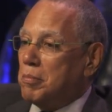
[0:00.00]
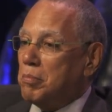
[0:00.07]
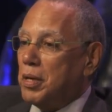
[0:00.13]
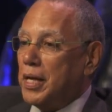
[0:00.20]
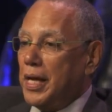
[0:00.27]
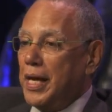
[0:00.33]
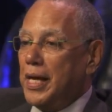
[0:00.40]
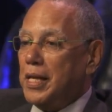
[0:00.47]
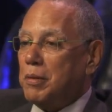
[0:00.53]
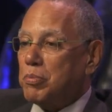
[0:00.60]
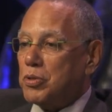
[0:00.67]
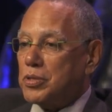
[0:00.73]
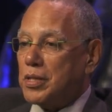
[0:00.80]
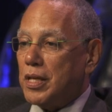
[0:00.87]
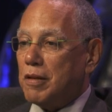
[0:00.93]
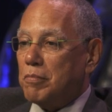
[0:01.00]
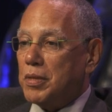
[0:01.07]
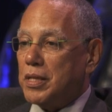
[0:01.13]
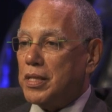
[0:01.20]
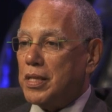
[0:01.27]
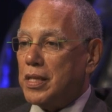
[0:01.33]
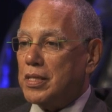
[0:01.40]
But 80% of
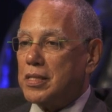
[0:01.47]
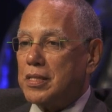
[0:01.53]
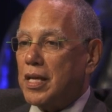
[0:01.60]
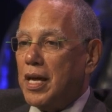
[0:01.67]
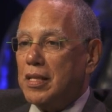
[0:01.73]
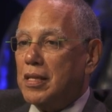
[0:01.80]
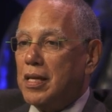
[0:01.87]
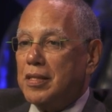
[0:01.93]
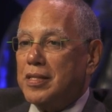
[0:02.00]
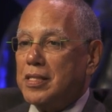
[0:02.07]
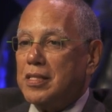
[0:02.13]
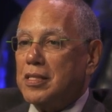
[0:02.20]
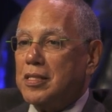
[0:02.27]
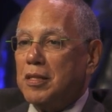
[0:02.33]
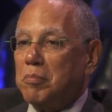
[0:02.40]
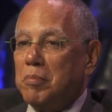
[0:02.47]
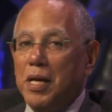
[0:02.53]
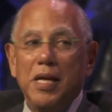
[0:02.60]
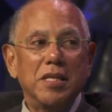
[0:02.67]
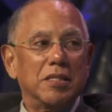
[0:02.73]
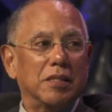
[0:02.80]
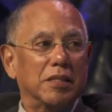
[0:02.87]
me thinks, this is
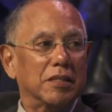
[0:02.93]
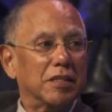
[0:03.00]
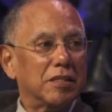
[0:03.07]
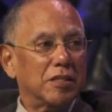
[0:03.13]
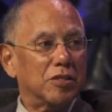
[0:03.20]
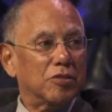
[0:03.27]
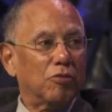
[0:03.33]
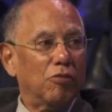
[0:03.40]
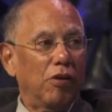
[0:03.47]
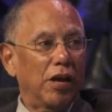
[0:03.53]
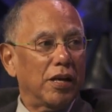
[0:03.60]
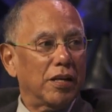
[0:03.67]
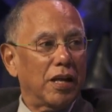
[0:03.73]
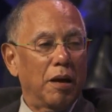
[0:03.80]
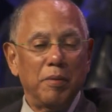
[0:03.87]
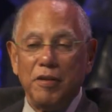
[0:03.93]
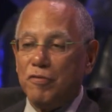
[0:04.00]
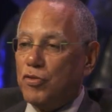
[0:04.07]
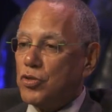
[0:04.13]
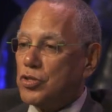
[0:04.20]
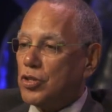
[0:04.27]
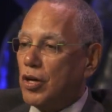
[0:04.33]
amazing. This is great. I mean,
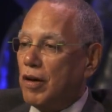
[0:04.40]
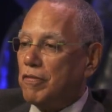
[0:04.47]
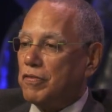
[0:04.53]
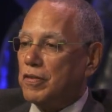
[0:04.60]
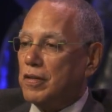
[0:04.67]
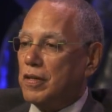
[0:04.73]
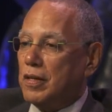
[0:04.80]
first off,